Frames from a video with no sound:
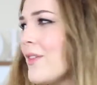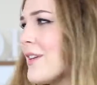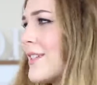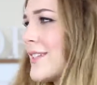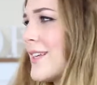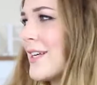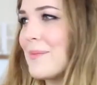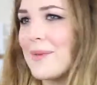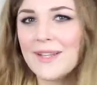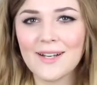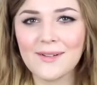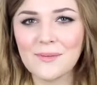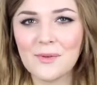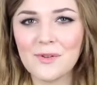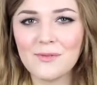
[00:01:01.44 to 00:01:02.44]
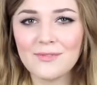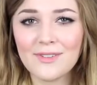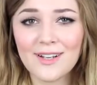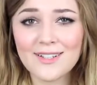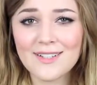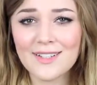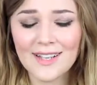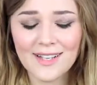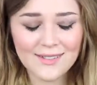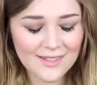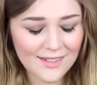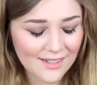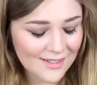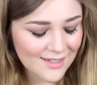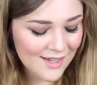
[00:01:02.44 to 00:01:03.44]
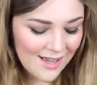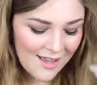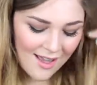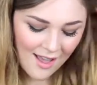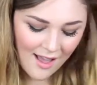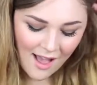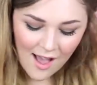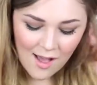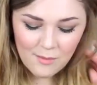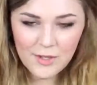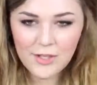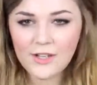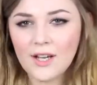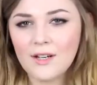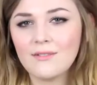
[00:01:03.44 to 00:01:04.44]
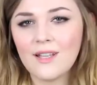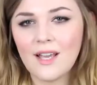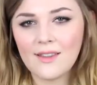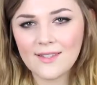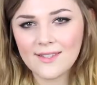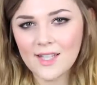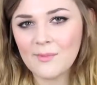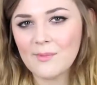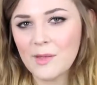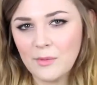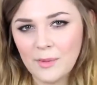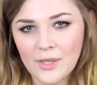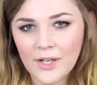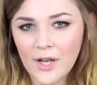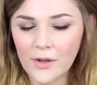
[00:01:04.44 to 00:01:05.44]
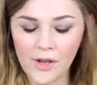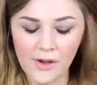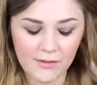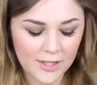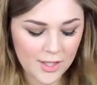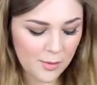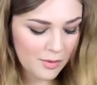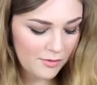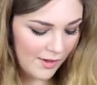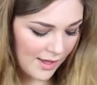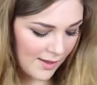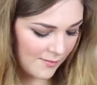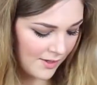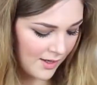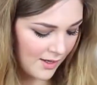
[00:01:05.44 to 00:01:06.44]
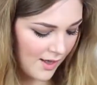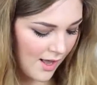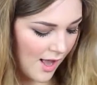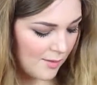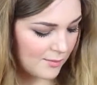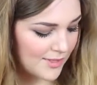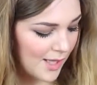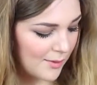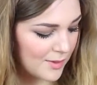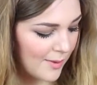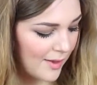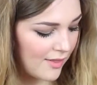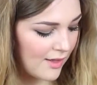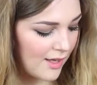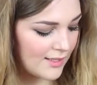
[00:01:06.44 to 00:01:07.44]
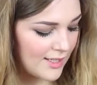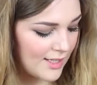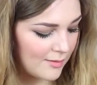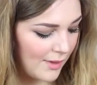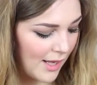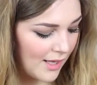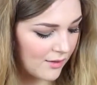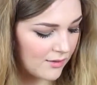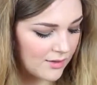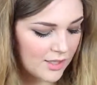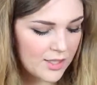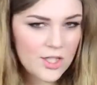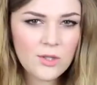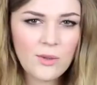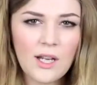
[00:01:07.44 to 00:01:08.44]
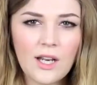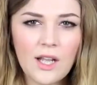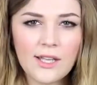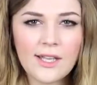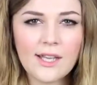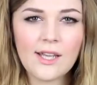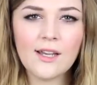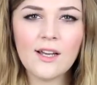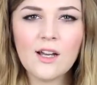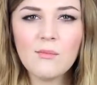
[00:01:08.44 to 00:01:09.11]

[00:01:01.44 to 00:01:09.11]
Not that it's going to be that warm actually outside. But you can kind of layer this up, maybe put a coat over the top of it. So that was about £13. I do quite like it.